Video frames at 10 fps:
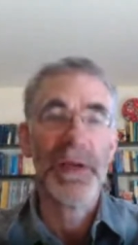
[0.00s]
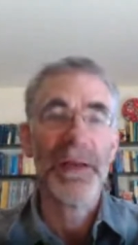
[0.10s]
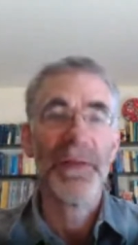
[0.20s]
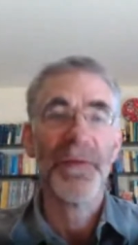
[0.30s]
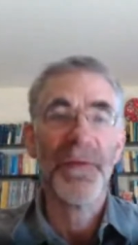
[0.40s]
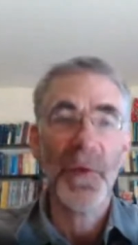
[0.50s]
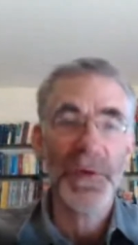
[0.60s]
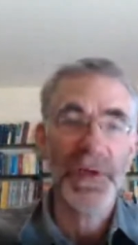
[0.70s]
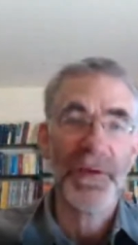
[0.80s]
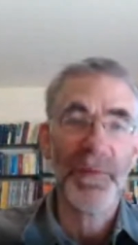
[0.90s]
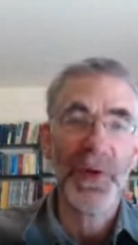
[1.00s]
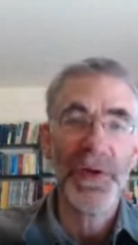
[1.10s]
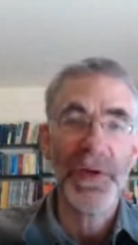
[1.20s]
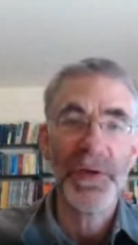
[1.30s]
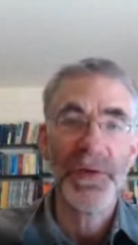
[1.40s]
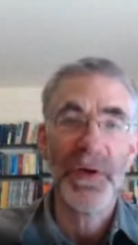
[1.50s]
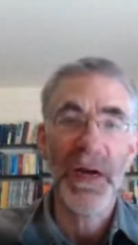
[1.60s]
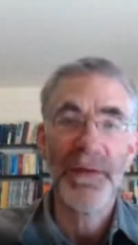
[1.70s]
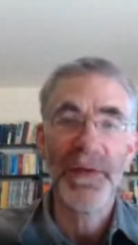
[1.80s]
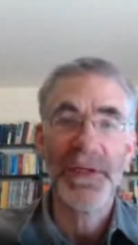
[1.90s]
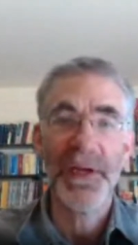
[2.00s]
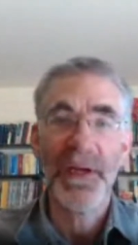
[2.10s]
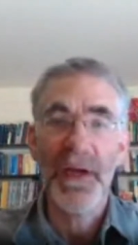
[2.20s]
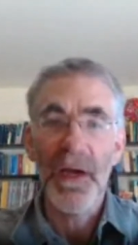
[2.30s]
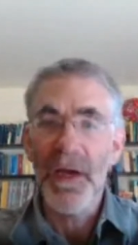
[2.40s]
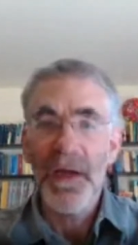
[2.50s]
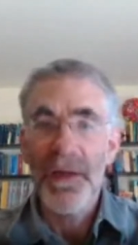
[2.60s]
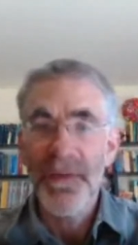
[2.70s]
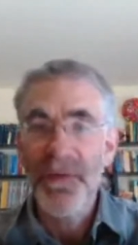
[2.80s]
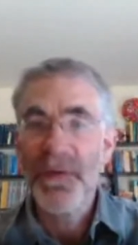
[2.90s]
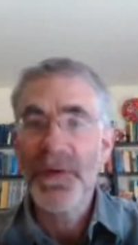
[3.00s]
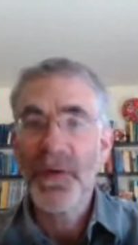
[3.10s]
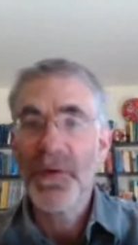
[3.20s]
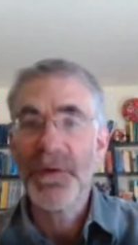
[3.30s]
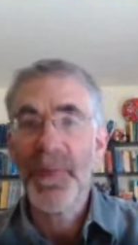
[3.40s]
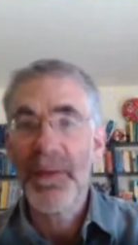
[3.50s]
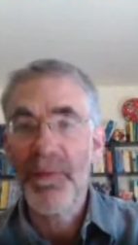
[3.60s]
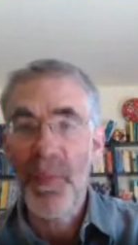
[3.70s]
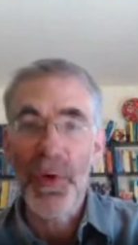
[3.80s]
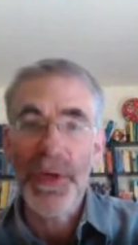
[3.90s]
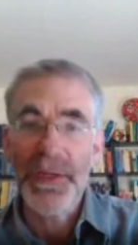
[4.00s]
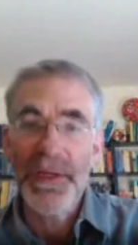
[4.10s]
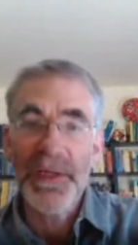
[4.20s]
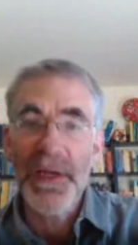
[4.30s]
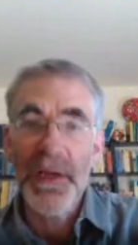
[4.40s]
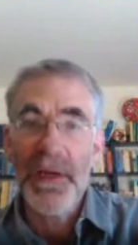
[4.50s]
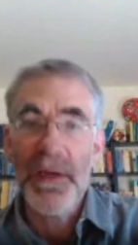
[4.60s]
He had the force on the body due to gravity, the force caused by buoyancy,